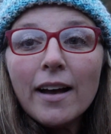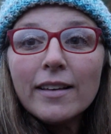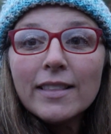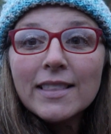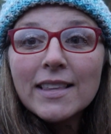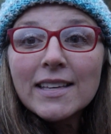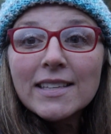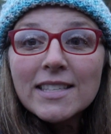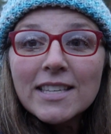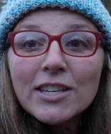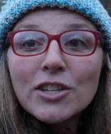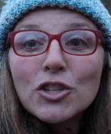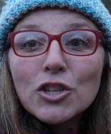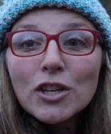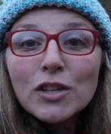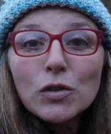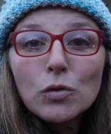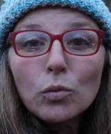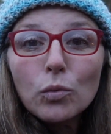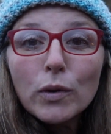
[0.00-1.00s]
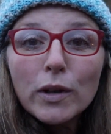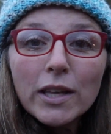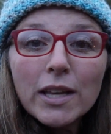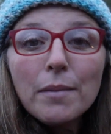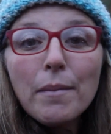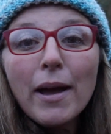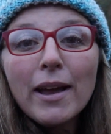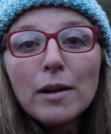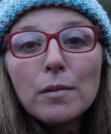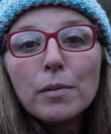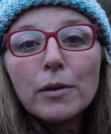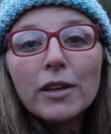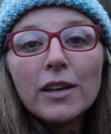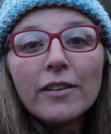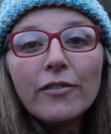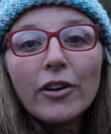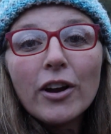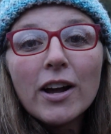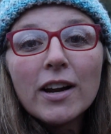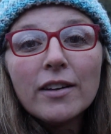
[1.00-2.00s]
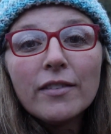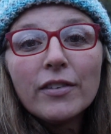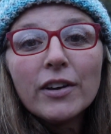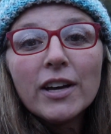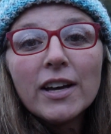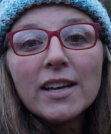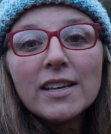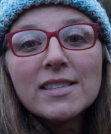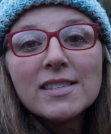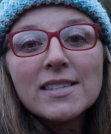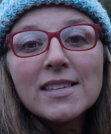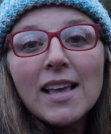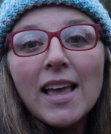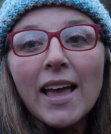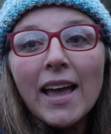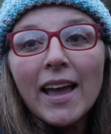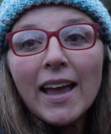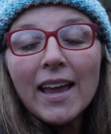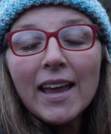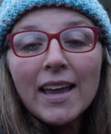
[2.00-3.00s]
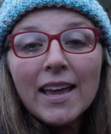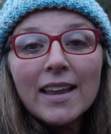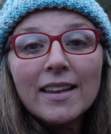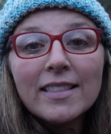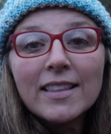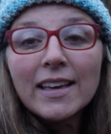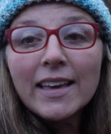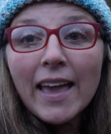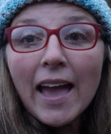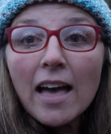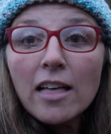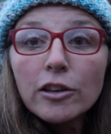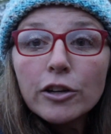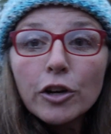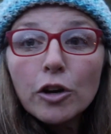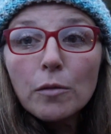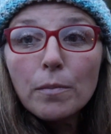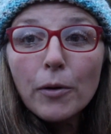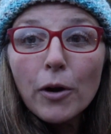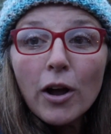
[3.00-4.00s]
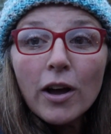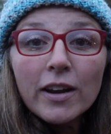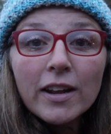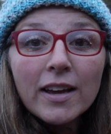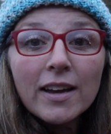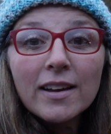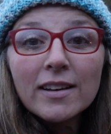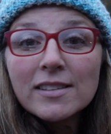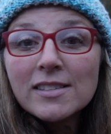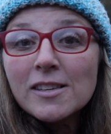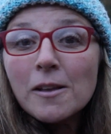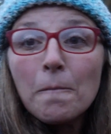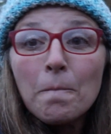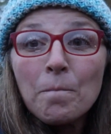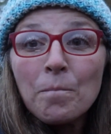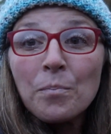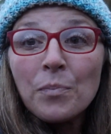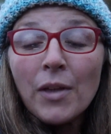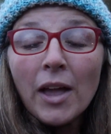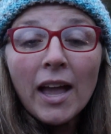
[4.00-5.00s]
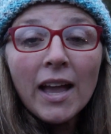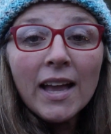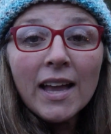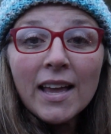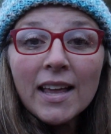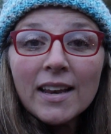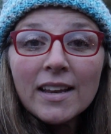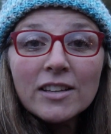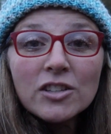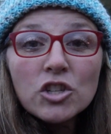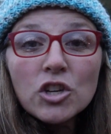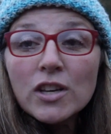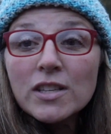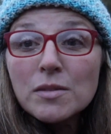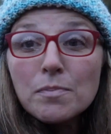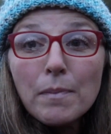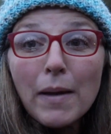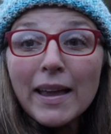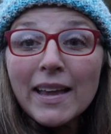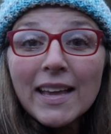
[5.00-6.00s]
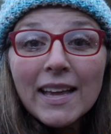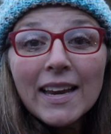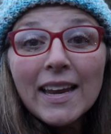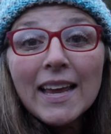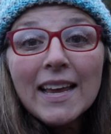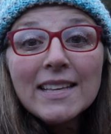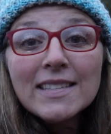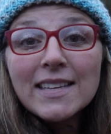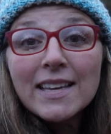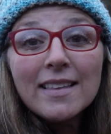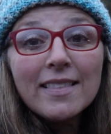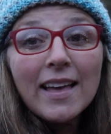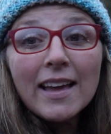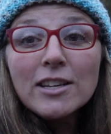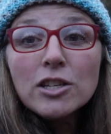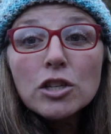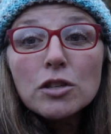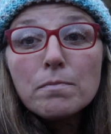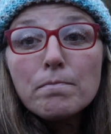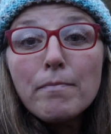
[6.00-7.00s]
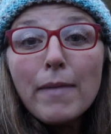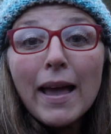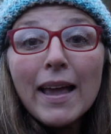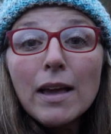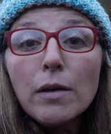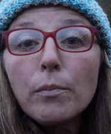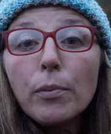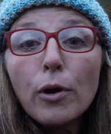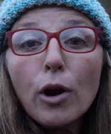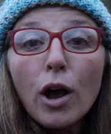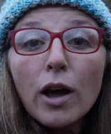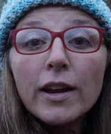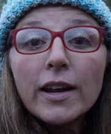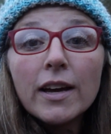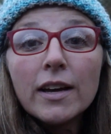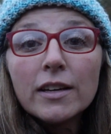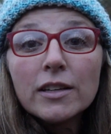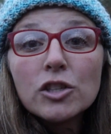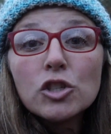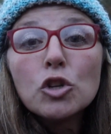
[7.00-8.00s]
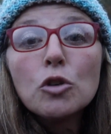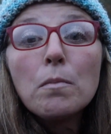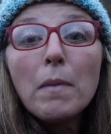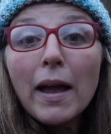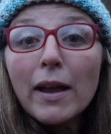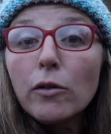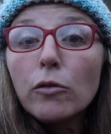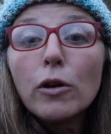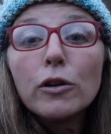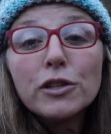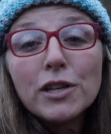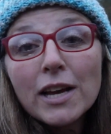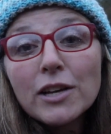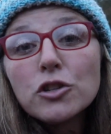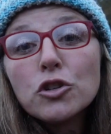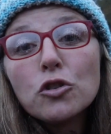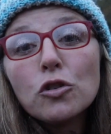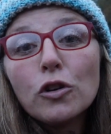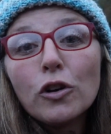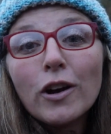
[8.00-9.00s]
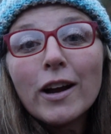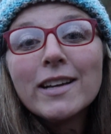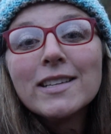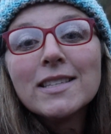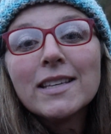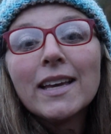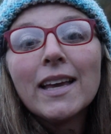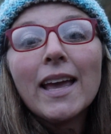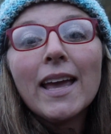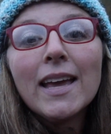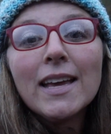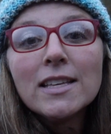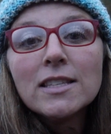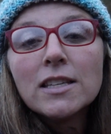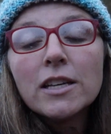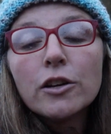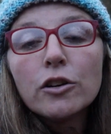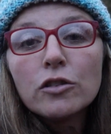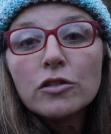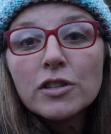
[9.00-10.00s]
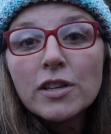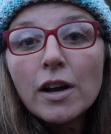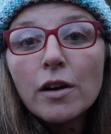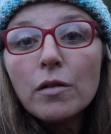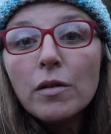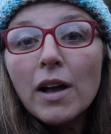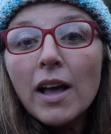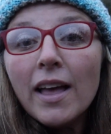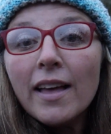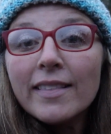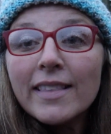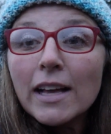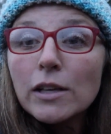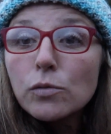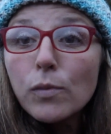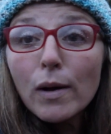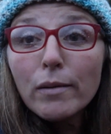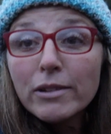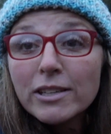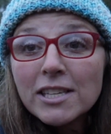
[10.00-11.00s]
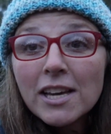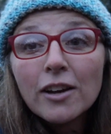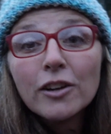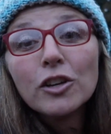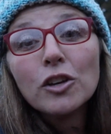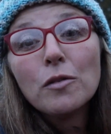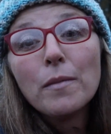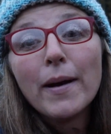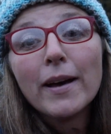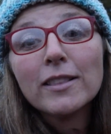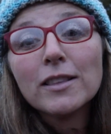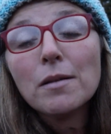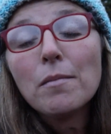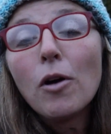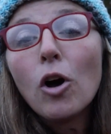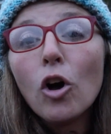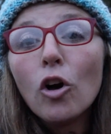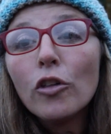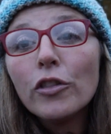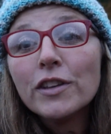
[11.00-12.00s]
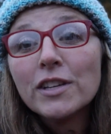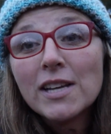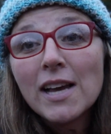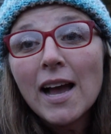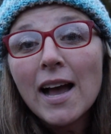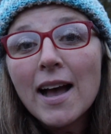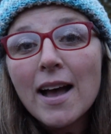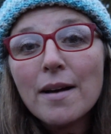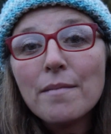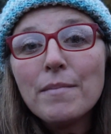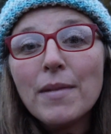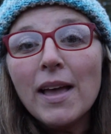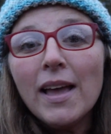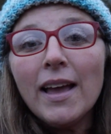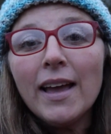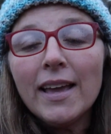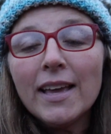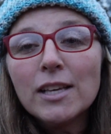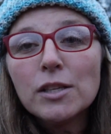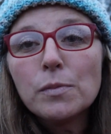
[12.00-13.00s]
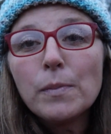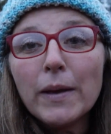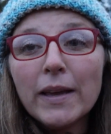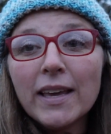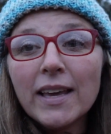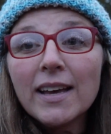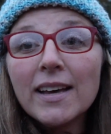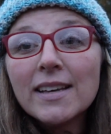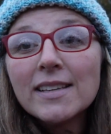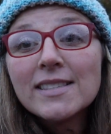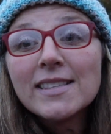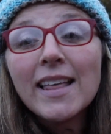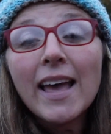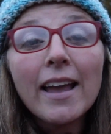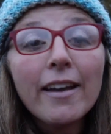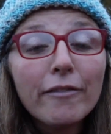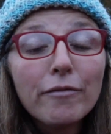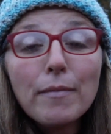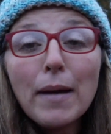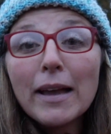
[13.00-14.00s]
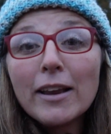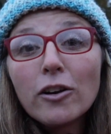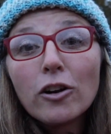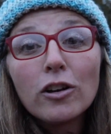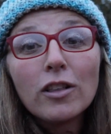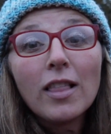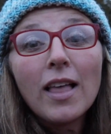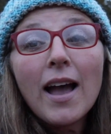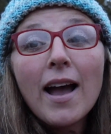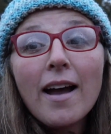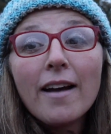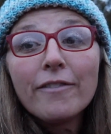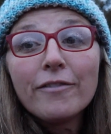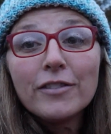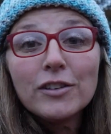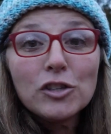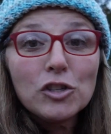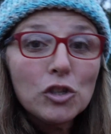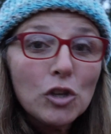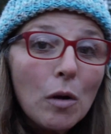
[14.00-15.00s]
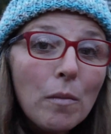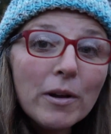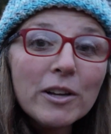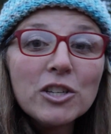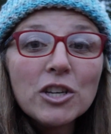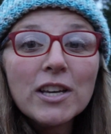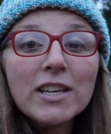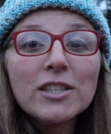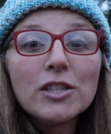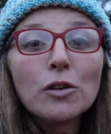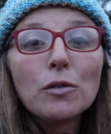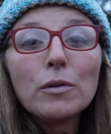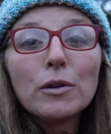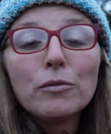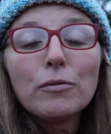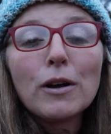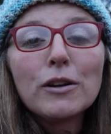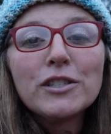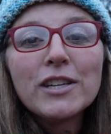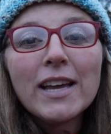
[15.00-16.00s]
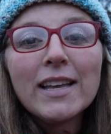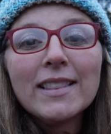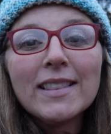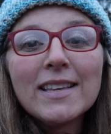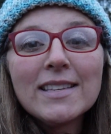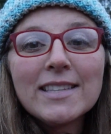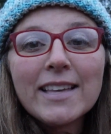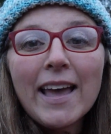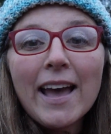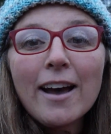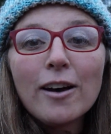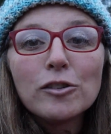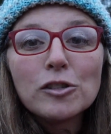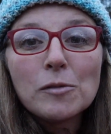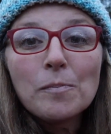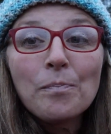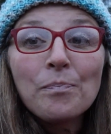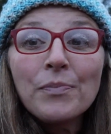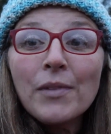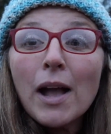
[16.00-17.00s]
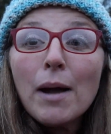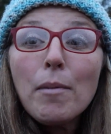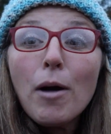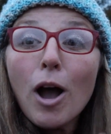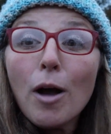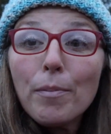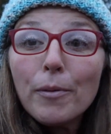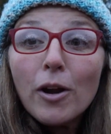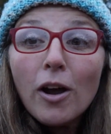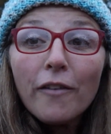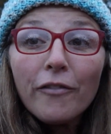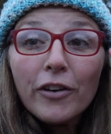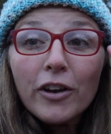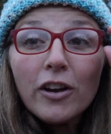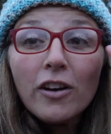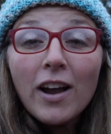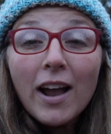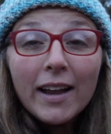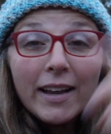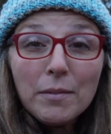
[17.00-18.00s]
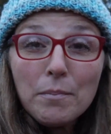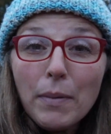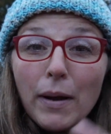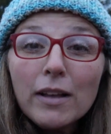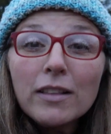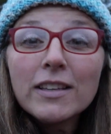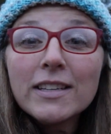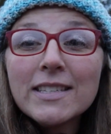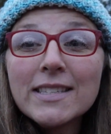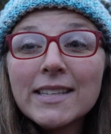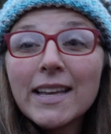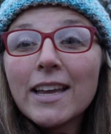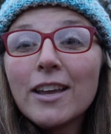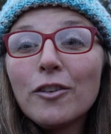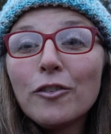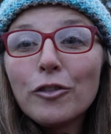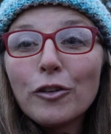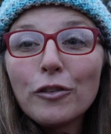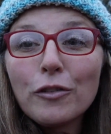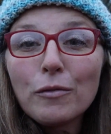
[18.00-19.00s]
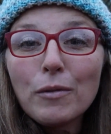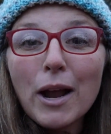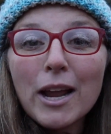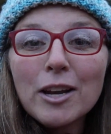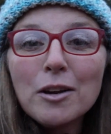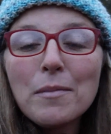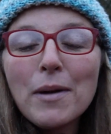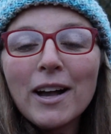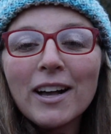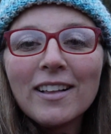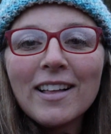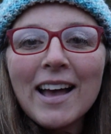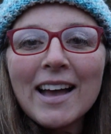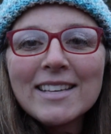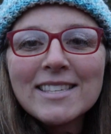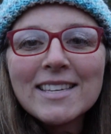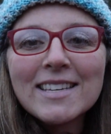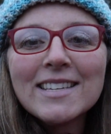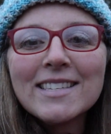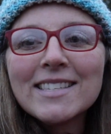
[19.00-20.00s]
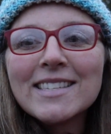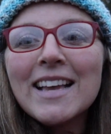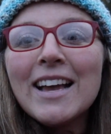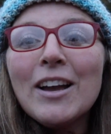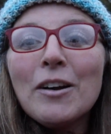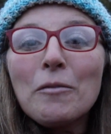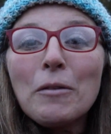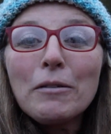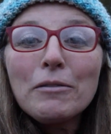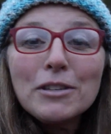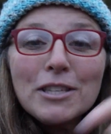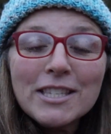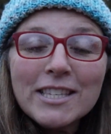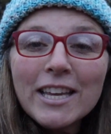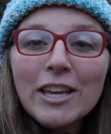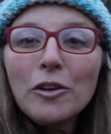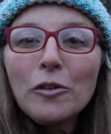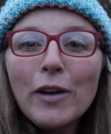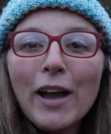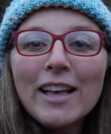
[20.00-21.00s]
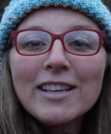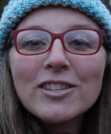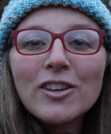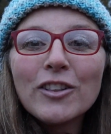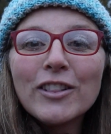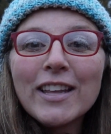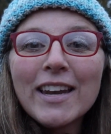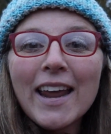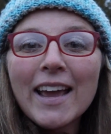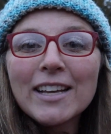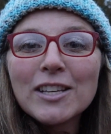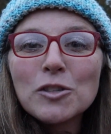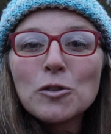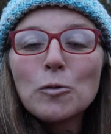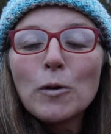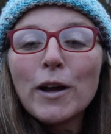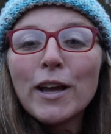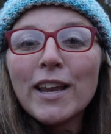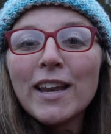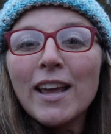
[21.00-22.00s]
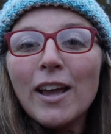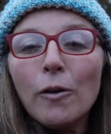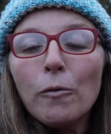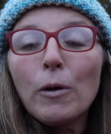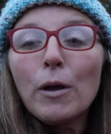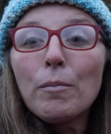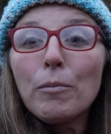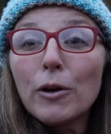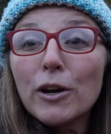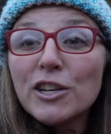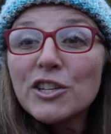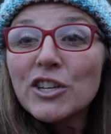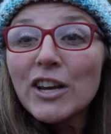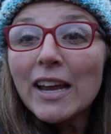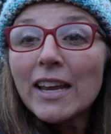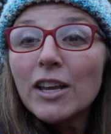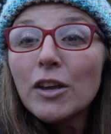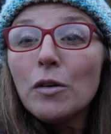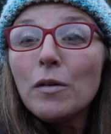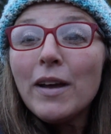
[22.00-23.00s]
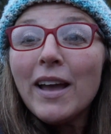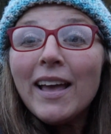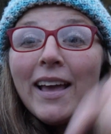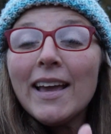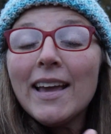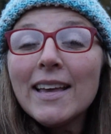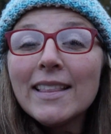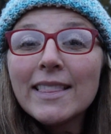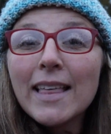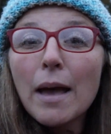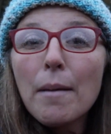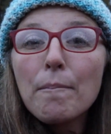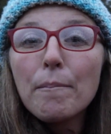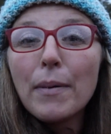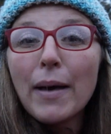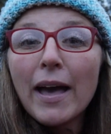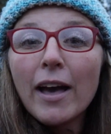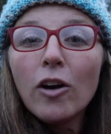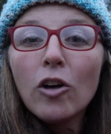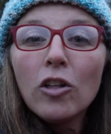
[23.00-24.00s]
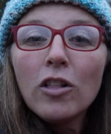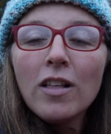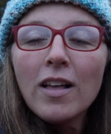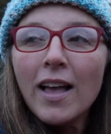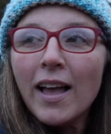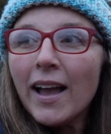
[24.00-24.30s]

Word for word: This has just really made a believer out of us and the Gallagher products, and just make it easy. They just make products to make rotational grazing easier. So that's why we tell you about them all the time, is because they have made our life so much easier with rotating these cows. I'm hopping off here. I can barely see you through the rain on my glasses. We will see you guys on the next one. We appreciate you. Hit that bell.